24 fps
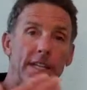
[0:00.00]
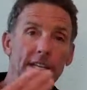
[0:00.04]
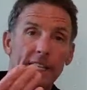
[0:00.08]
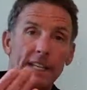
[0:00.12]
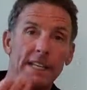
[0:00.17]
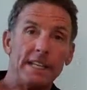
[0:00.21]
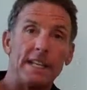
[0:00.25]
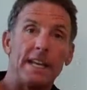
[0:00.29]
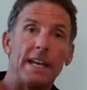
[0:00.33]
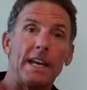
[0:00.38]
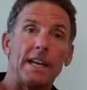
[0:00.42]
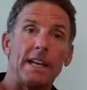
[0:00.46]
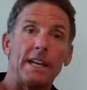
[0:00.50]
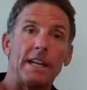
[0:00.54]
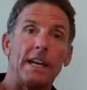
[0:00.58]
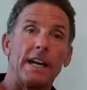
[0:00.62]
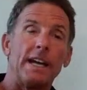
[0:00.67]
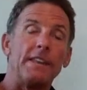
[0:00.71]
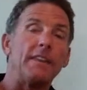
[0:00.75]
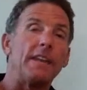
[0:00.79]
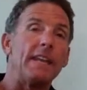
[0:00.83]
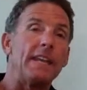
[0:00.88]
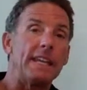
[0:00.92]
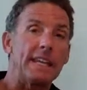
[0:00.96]
eat at
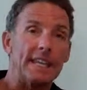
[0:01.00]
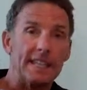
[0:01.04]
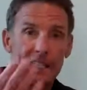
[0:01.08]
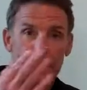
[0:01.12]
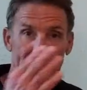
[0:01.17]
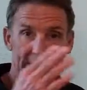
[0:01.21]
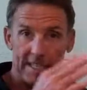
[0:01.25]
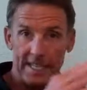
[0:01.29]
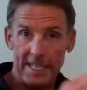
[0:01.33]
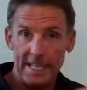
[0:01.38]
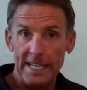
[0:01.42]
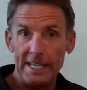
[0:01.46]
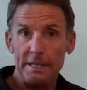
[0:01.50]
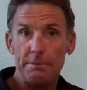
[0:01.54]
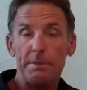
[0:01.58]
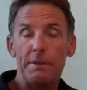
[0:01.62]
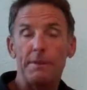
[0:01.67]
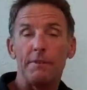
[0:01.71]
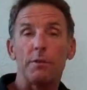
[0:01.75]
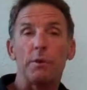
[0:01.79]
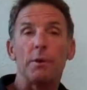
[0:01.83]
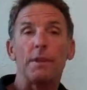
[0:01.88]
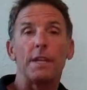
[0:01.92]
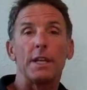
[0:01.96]
night. They eat late
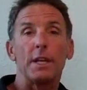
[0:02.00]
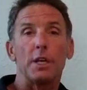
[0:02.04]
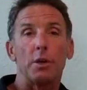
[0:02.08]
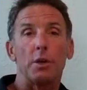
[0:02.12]
before they